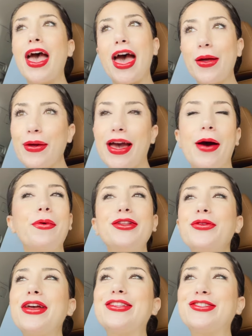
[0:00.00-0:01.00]
Anyway, I'm on
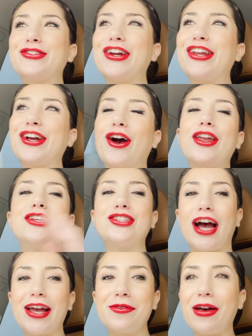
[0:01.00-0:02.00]
the way to training college.
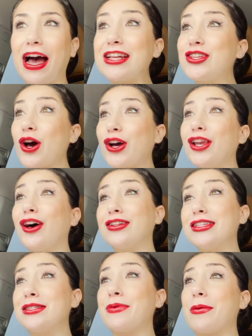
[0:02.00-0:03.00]
I talk a lot,
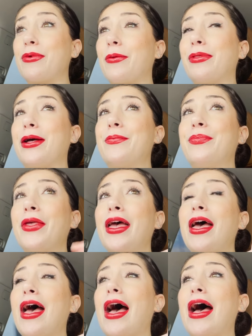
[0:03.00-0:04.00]
this is my
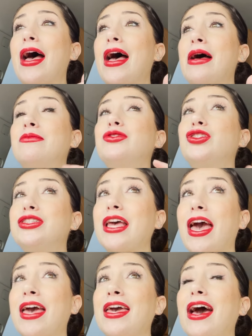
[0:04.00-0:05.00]
problem. And
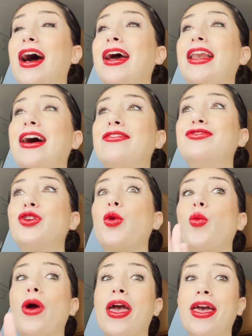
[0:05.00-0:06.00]
today I left
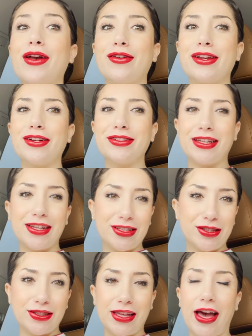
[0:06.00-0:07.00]
way earlier than yesterday.